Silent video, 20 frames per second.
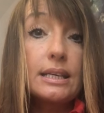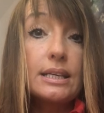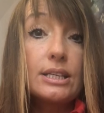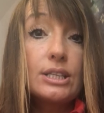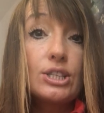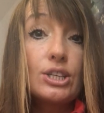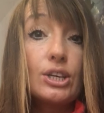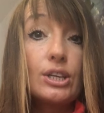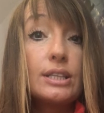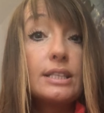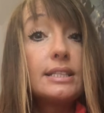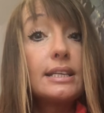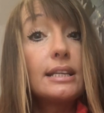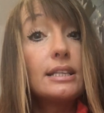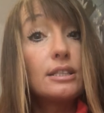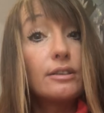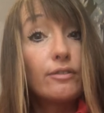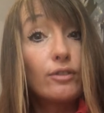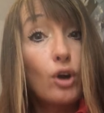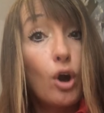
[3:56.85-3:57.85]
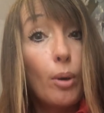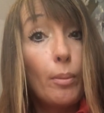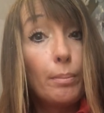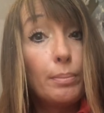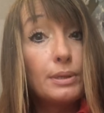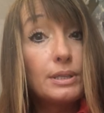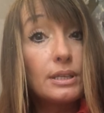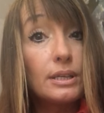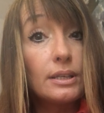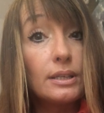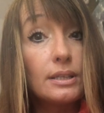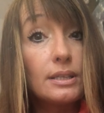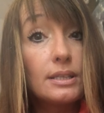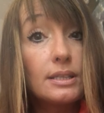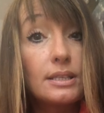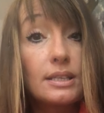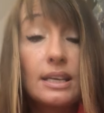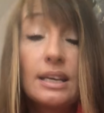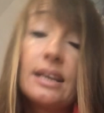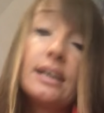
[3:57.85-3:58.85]
a certain sense of
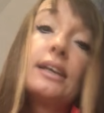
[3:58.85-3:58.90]
competence.